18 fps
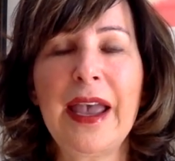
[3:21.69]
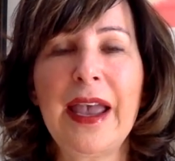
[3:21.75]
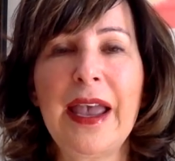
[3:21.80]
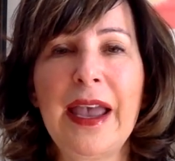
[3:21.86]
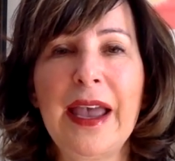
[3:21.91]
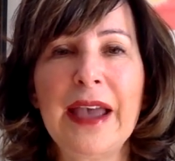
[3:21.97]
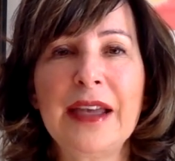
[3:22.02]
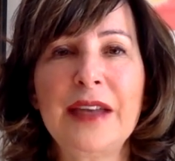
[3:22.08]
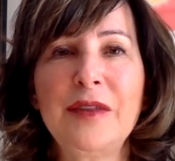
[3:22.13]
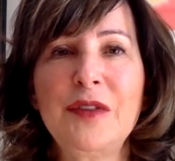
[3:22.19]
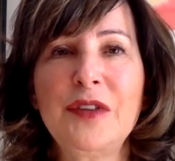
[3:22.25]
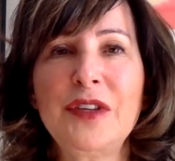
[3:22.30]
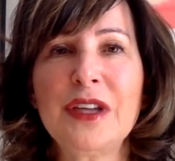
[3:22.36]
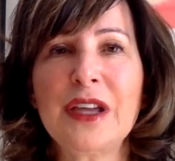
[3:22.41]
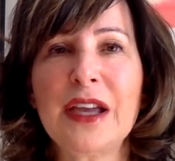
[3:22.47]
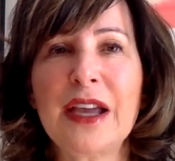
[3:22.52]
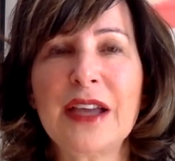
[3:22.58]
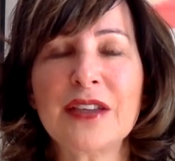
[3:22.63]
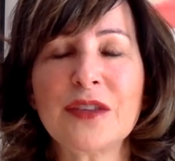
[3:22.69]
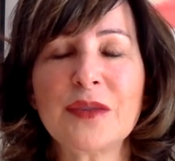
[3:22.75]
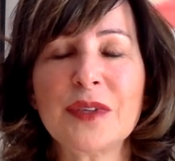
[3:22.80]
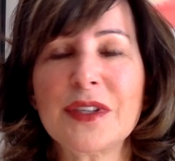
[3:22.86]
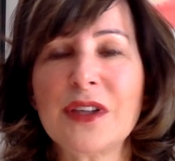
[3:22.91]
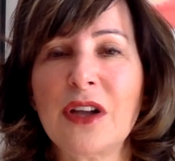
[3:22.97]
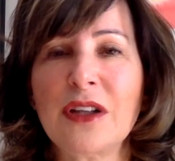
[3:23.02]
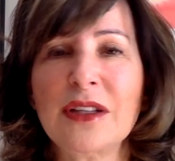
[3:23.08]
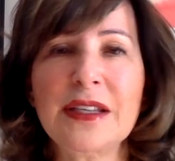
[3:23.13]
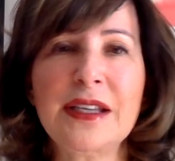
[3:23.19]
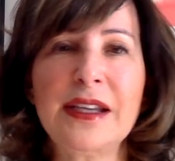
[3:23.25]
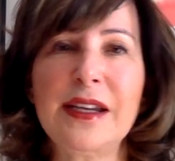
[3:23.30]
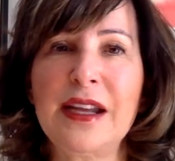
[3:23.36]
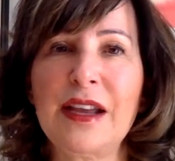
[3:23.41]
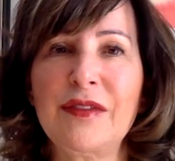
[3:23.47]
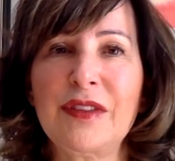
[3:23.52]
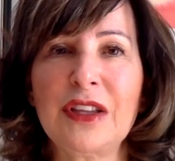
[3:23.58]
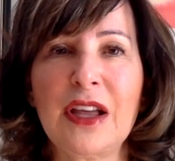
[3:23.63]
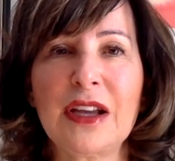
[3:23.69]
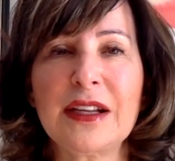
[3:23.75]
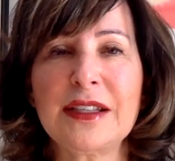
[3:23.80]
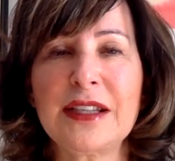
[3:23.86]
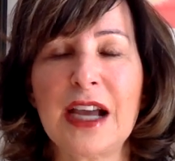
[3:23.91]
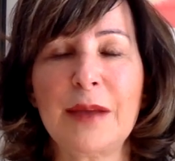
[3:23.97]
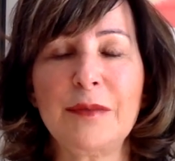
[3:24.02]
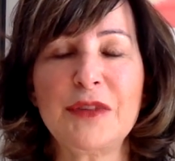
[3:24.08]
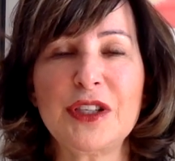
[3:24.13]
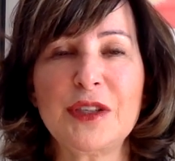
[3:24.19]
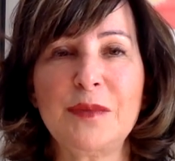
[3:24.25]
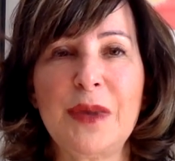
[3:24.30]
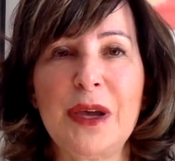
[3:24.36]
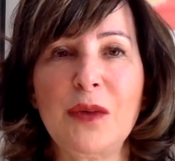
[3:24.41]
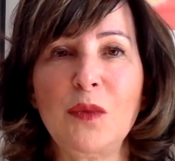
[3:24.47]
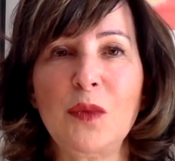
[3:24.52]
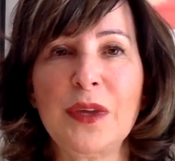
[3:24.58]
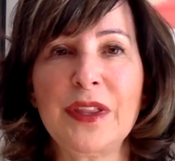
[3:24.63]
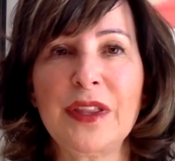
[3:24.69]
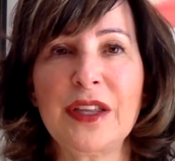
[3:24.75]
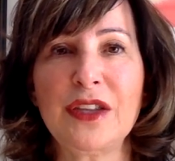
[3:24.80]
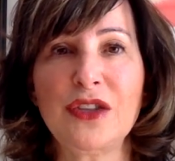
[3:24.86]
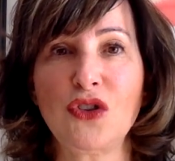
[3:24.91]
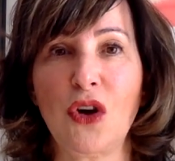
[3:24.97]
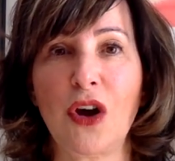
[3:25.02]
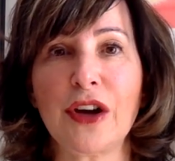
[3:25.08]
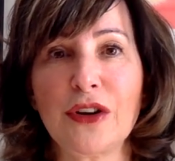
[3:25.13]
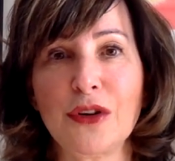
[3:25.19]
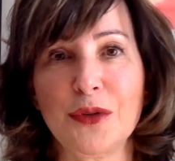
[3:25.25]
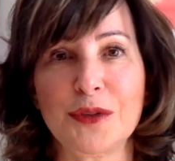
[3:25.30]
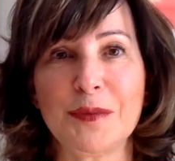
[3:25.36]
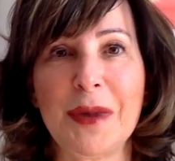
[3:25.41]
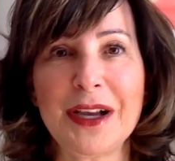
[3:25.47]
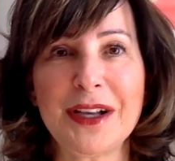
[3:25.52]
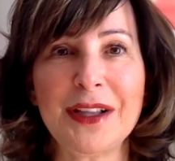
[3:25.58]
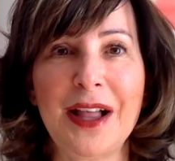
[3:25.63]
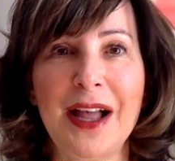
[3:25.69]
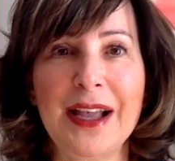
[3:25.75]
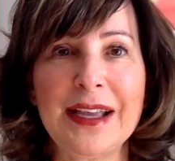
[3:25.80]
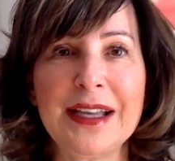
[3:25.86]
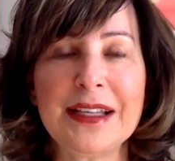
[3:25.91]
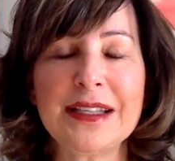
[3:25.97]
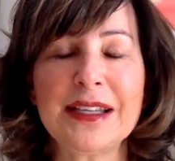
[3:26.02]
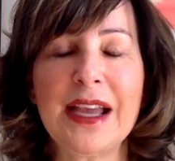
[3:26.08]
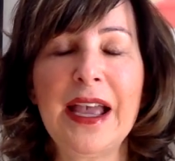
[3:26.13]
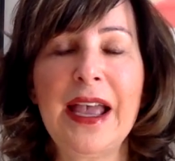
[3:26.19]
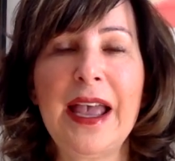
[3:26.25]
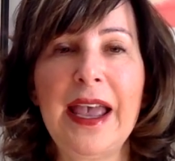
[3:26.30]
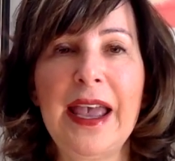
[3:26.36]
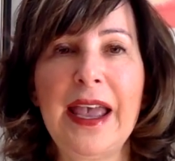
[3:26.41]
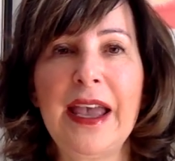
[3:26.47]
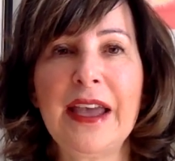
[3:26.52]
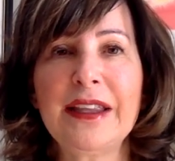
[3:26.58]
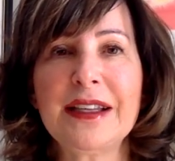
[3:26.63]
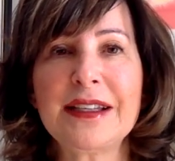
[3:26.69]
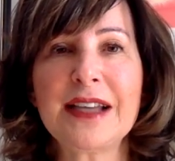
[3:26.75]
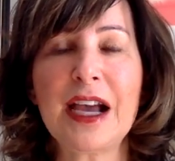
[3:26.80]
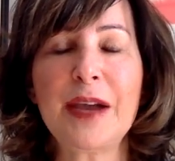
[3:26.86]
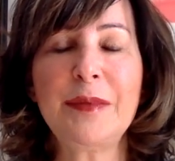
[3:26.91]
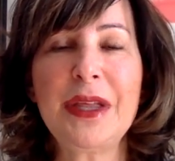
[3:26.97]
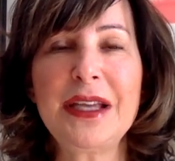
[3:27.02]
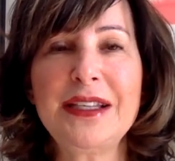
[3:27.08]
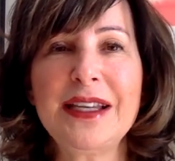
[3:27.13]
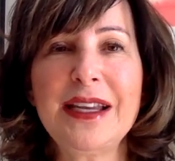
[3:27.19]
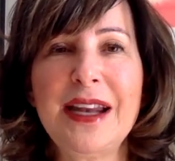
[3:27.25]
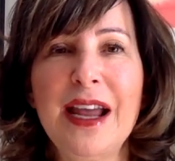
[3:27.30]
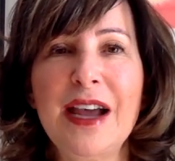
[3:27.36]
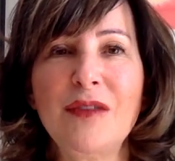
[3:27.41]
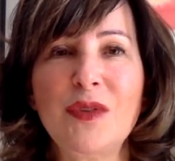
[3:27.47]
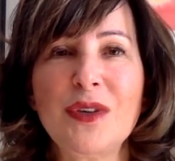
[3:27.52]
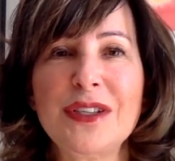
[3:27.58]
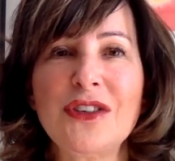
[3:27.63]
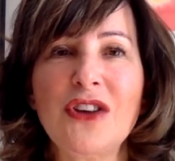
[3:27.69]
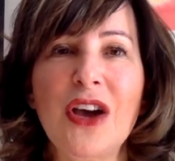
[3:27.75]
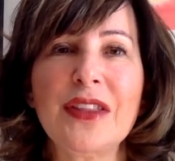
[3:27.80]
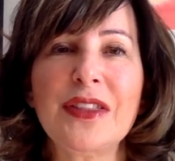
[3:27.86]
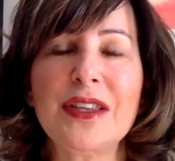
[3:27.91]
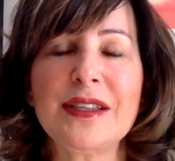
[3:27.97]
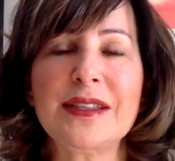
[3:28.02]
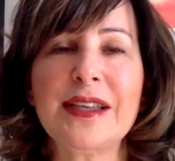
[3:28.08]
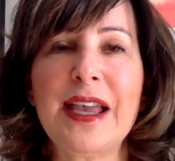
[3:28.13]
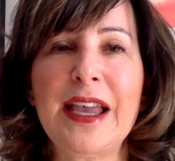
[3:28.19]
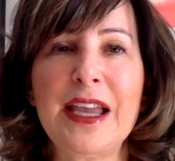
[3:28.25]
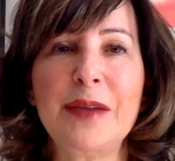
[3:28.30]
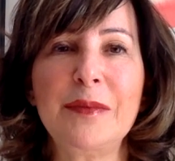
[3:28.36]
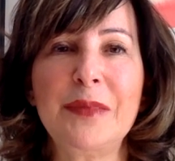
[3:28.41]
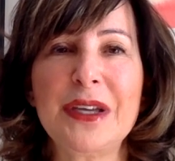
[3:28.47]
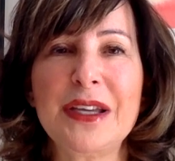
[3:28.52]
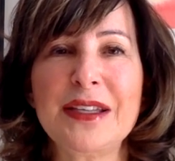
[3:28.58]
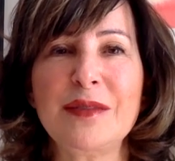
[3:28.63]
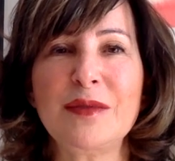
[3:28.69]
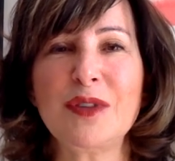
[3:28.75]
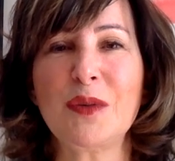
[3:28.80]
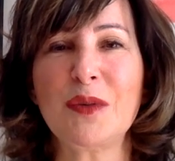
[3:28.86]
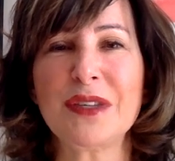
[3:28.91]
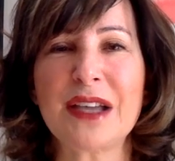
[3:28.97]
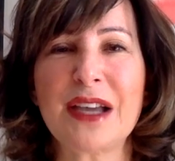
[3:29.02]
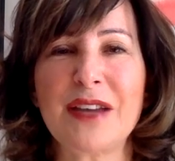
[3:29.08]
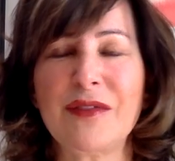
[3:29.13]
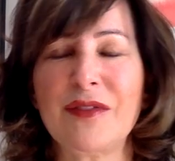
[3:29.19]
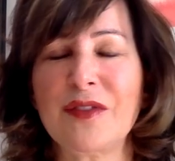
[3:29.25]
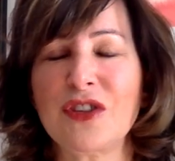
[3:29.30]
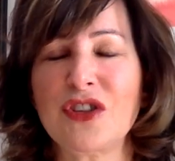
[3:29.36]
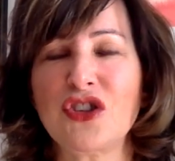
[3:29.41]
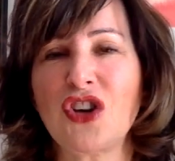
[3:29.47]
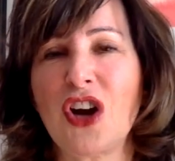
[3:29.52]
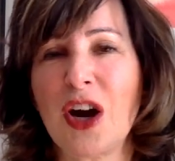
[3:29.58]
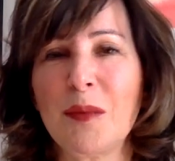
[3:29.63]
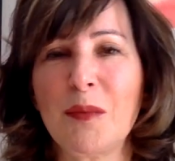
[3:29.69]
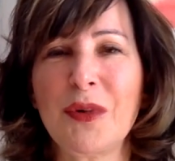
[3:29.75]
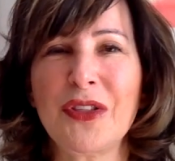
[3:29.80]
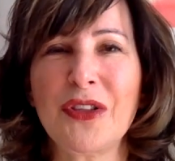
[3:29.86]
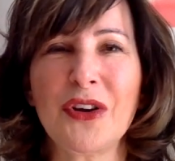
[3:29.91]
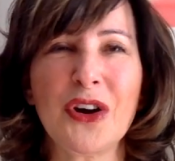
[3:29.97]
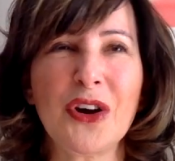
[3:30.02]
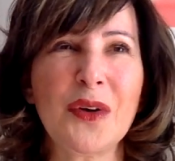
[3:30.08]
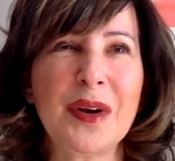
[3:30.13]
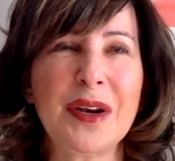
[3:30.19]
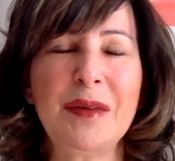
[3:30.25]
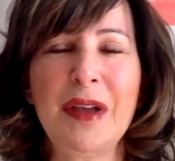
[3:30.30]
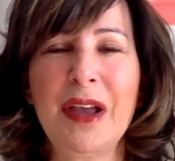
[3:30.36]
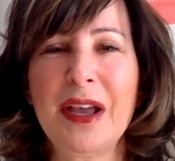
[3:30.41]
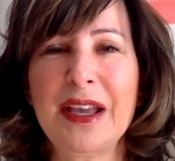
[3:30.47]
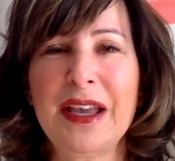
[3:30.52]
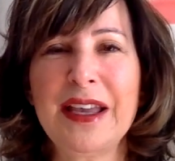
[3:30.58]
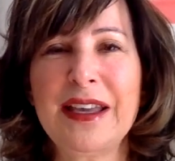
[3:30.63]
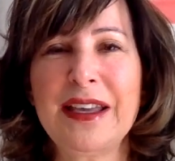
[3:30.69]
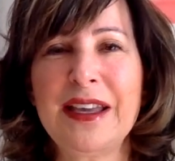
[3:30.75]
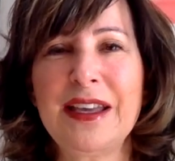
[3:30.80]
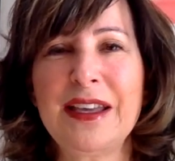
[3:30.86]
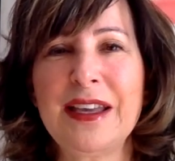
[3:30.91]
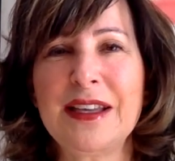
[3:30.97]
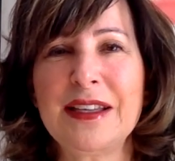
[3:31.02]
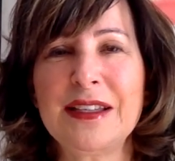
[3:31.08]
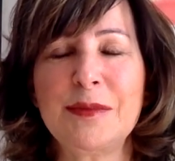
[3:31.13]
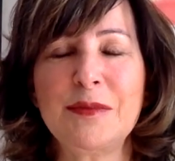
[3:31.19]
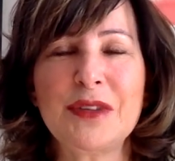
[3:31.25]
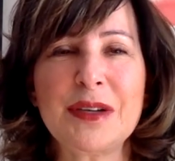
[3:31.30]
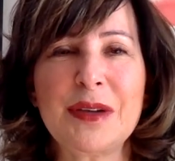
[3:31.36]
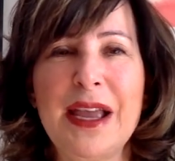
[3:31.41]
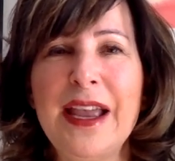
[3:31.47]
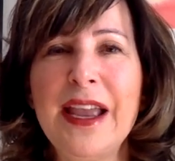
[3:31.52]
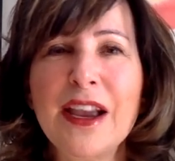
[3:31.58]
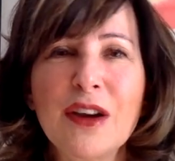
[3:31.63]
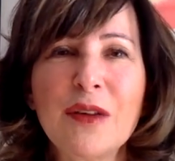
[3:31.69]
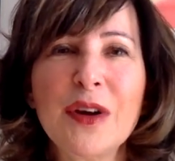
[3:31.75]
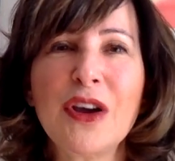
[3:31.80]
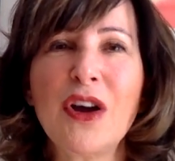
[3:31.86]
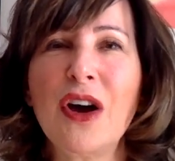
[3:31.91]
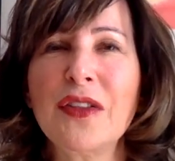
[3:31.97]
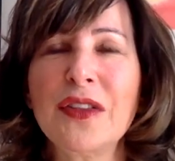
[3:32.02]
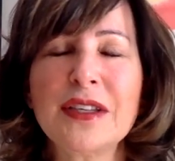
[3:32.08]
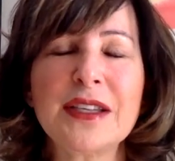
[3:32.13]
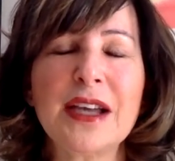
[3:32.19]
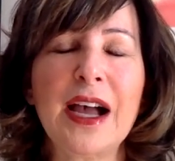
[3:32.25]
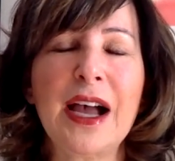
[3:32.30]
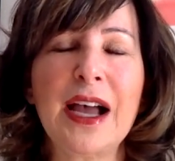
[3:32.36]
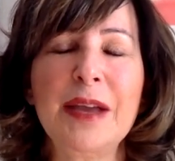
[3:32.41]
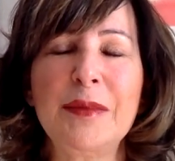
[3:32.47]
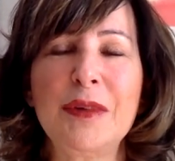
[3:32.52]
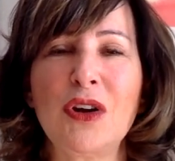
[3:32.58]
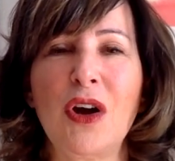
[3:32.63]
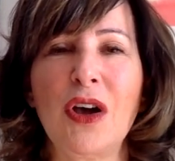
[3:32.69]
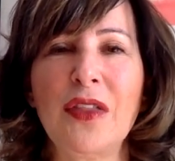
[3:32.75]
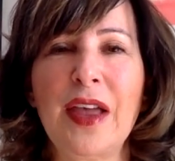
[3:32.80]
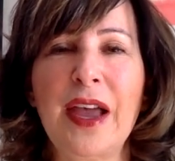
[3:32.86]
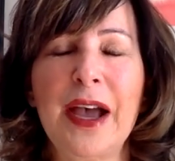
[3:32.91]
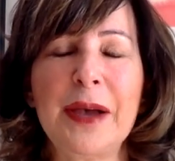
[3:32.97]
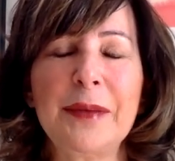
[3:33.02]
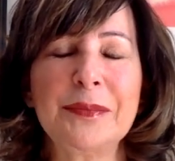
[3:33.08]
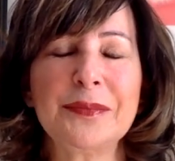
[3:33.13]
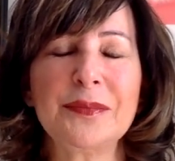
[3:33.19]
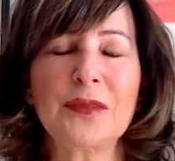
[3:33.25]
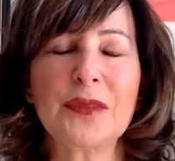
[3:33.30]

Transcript: And as a result, he didn't have a lot of time to spend with his daughter, who's my client, and the time they did have was not the same because he was always kind of sharp with her, and he seemed angry all the time and all that.